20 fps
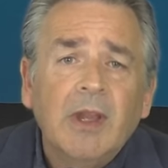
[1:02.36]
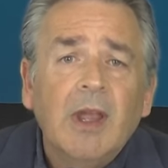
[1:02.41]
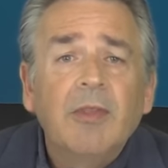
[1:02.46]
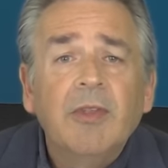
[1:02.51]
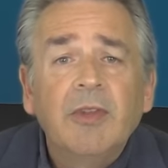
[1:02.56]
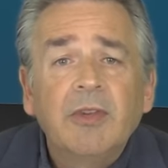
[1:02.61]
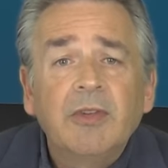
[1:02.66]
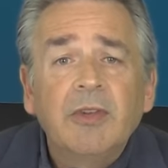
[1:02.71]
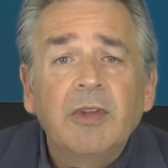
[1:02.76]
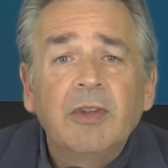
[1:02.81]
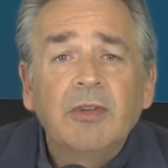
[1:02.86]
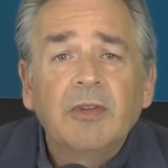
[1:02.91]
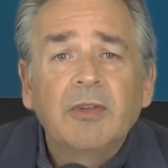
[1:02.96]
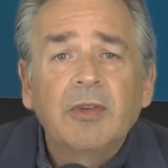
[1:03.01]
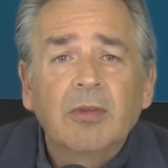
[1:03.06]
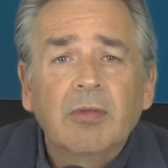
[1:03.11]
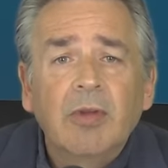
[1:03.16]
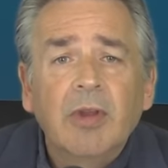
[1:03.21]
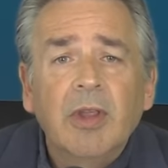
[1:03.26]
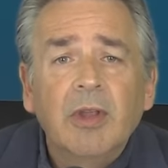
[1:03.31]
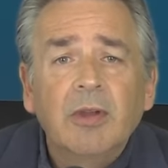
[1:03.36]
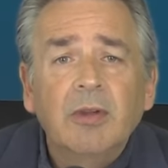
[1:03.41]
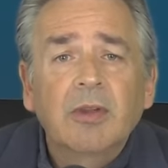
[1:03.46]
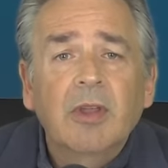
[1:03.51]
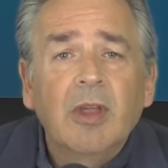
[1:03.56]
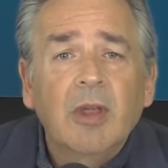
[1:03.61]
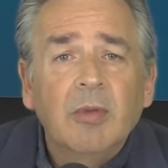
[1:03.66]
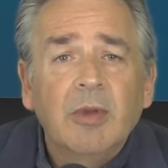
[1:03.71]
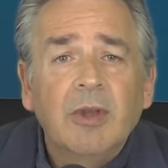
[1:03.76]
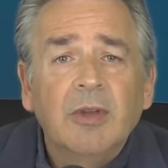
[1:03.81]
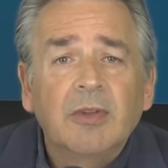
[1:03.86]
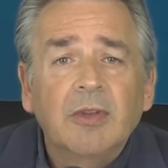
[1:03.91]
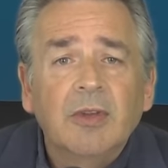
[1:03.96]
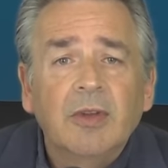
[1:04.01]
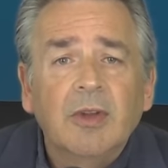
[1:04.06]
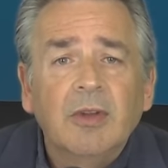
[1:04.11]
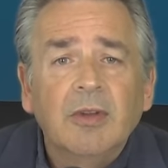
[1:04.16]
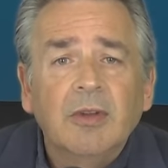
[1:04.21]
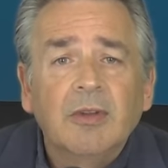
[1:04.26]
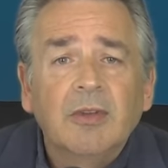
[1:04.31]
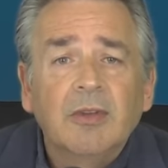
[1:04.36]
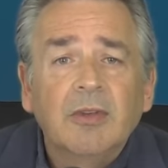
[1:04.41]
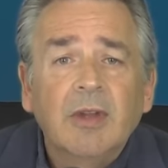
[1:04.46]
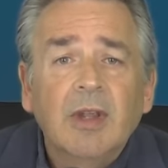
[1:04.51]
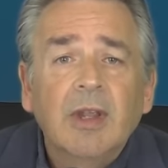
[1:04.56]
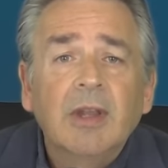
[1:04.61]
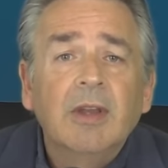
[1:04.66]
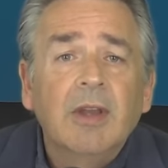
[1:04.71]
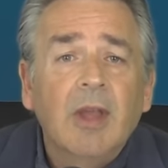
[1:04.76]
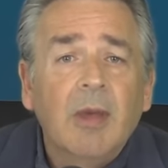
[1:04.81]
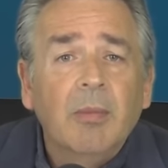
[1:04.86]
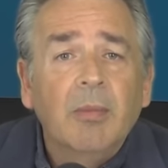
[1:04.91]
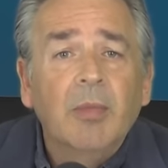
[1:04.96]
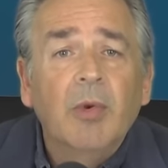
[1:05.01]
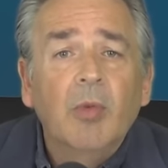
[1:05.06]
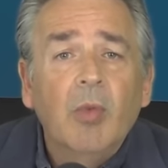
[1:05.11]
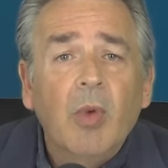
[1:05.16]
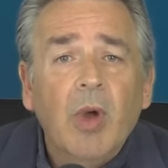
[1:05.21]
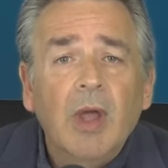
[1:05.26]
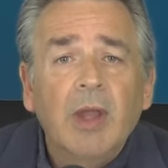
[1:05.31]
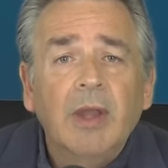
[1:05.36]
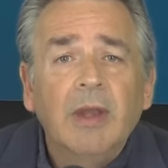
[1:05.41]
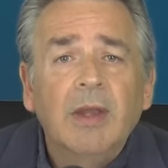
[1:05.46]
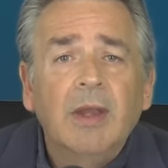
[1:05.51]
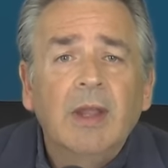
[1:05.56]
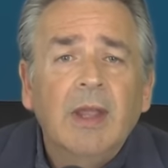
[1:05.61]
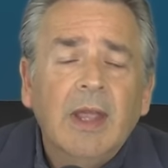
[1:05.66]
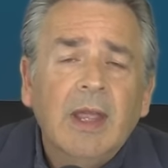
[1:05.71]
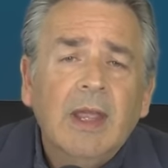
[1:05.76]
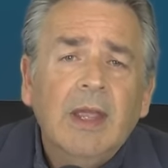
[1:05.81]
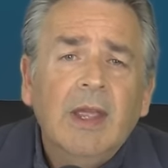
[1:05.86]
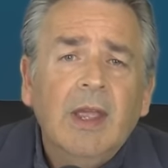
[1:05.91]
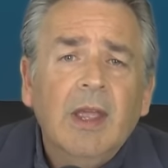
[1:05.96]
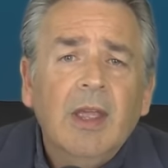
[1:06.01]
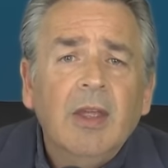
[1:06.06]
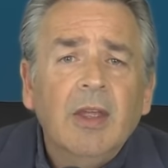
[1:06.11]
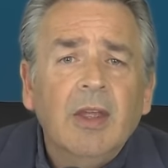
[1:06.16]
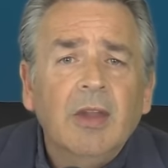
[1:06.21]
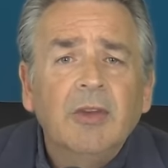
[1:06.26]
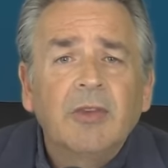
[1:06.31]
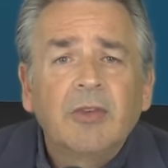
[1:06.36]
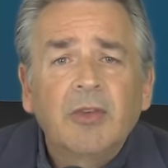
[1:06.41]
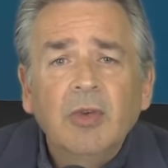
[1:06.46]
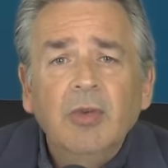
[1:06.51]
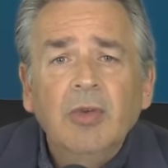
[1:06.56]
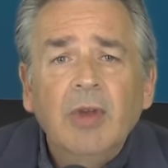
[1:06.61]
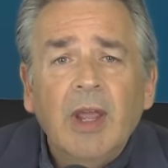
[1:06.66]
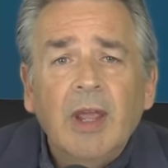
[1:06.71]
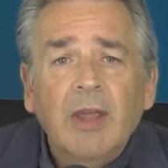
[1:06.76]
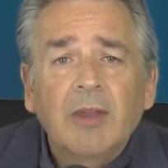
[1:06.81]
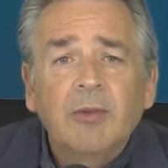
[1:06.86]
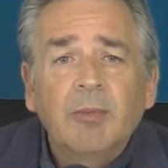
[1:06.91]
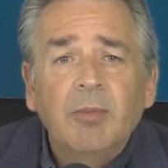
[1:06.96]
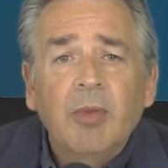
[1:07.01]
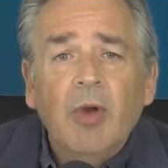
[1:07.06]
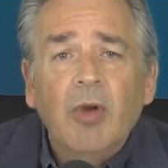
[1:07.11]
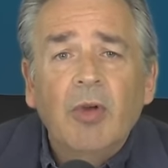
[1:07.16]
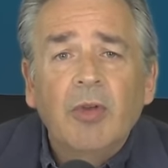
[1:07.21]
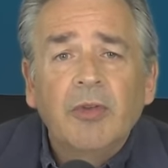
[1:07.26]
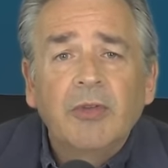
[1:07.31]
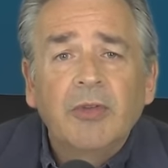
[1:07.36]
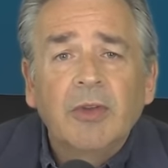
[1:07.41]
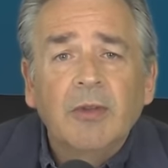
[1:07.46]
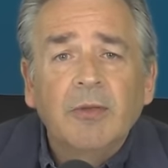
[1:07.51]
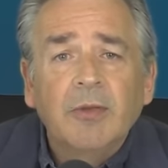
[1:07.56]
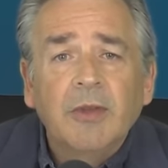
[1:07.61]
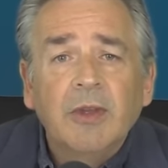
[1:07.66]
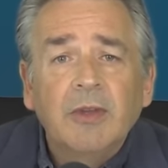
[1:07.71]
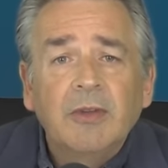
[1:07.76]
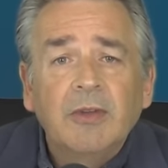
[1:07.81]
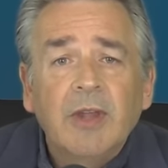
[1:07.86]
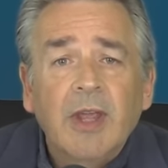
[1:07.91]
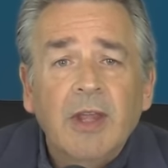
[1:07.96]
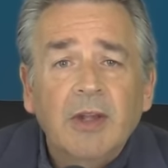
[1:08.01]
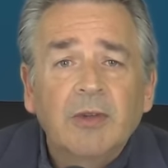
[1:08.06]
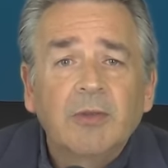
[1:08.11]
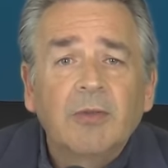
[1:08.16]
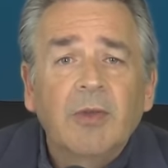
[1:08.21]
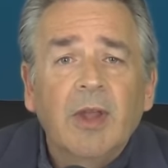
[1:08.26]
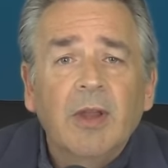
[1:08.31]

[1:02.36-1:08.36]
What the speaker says: Now, this is surreal coincidence number one. And Sunak's boss at this hedge